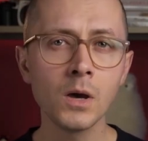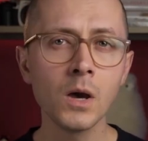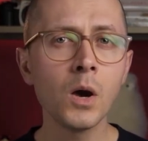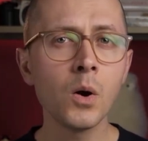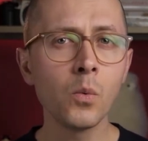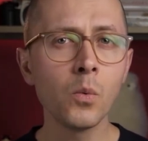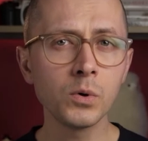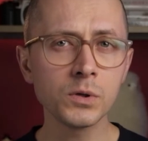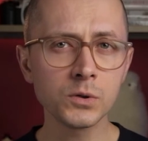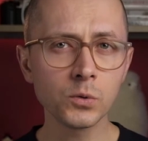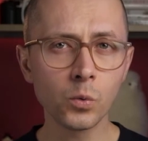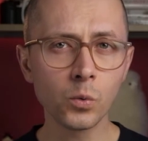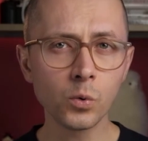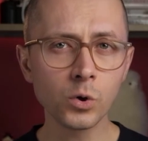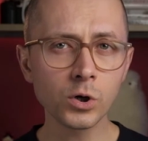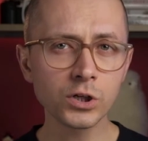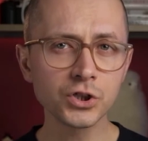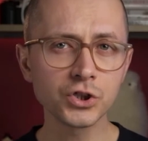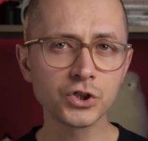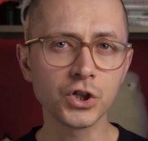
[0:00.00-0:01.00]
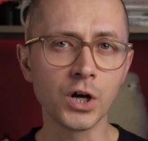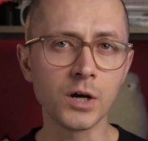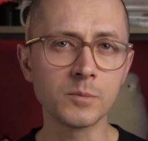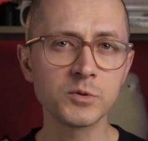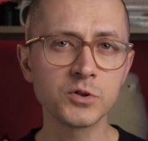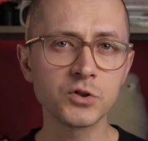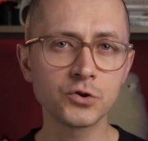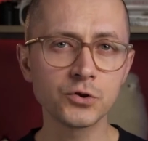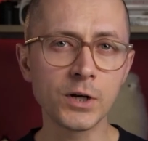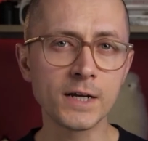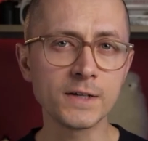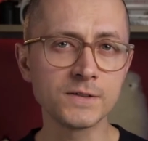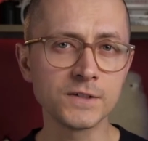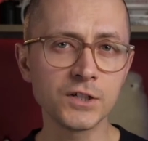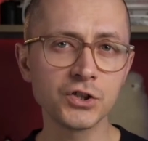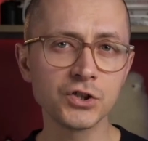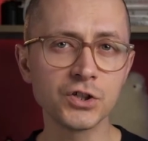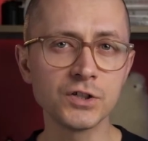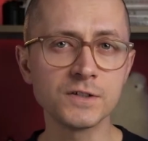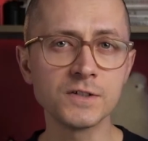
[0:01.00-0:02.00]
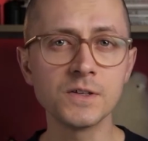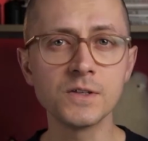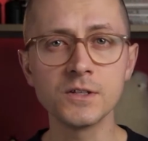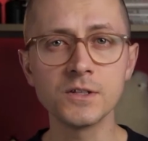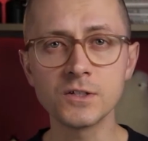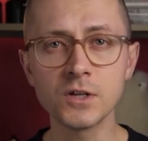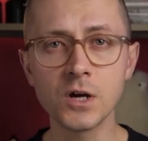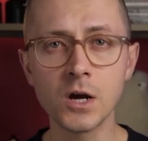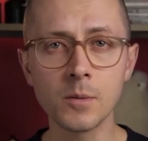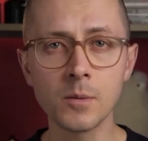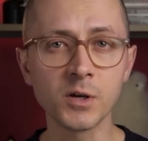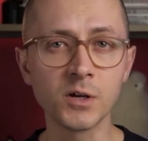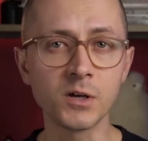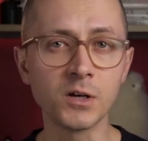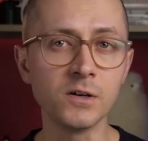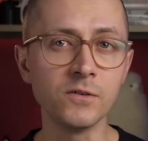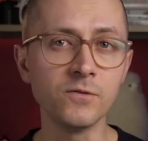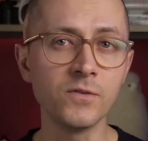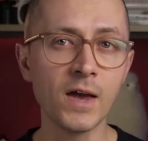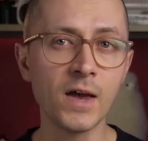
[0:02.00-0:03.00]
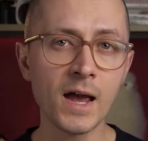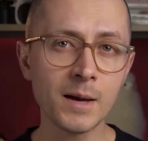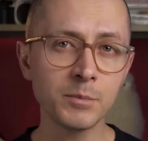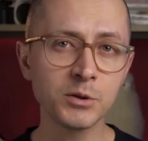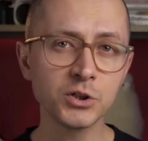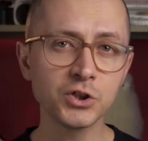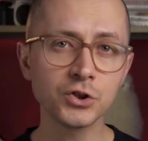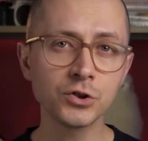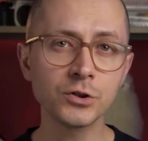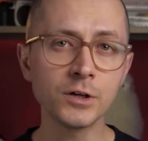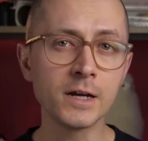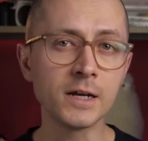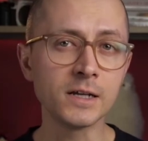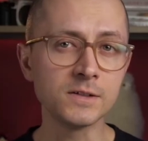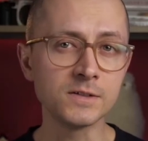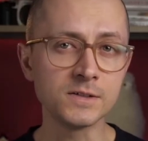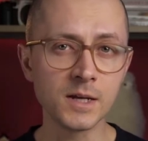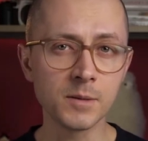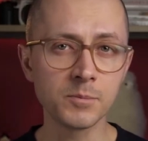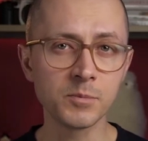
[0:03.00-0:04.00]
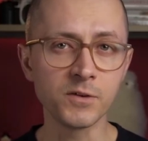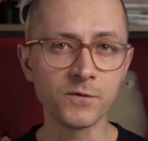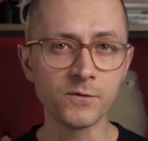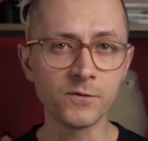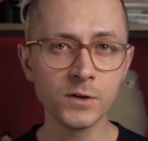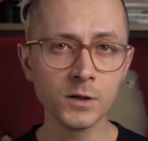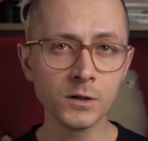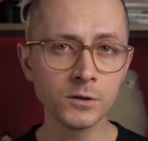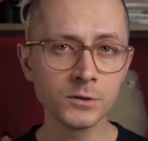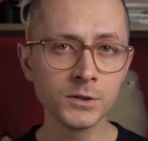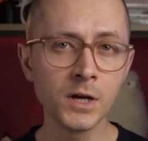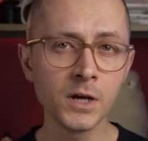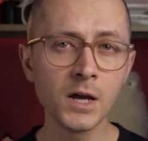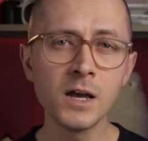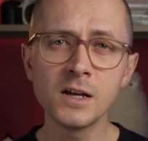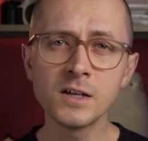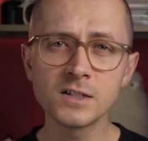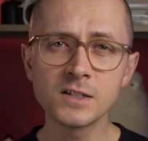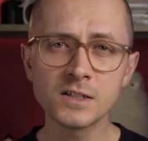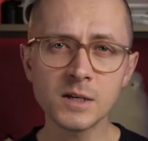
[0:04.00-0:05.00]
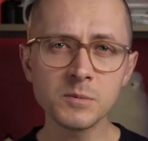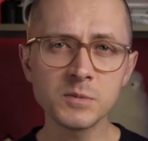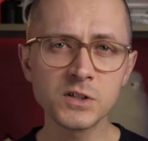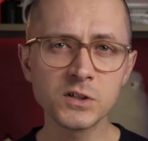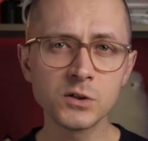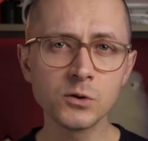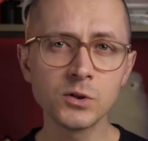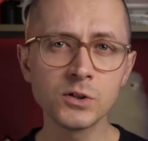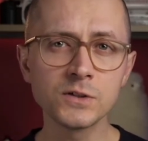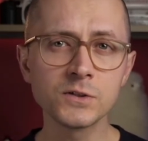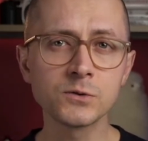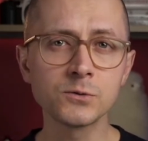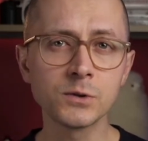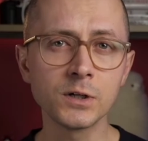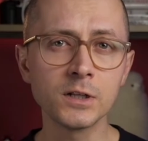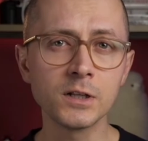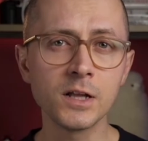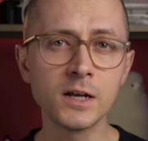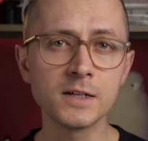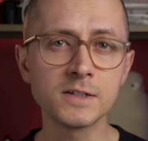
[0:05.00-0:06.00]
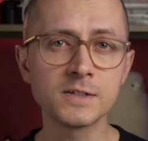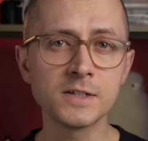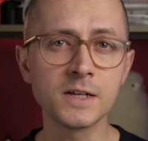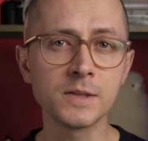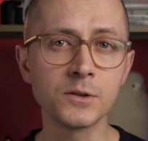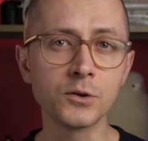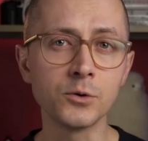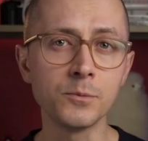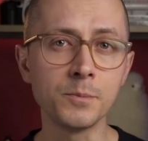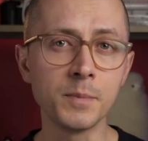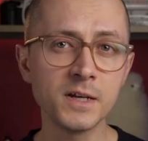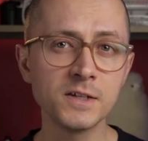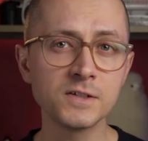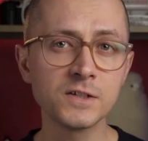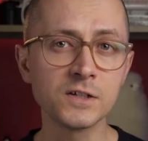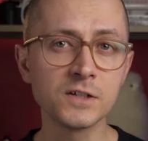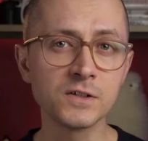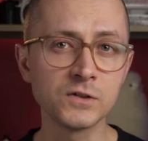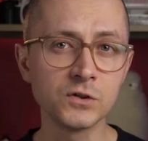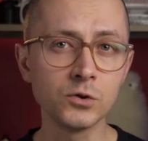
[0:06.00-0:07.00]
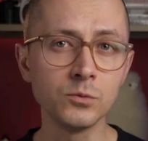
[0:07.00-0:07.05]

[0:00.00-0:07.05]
When the workshops transition to the topic of aperture and depth of field, some students realize that their basic zoom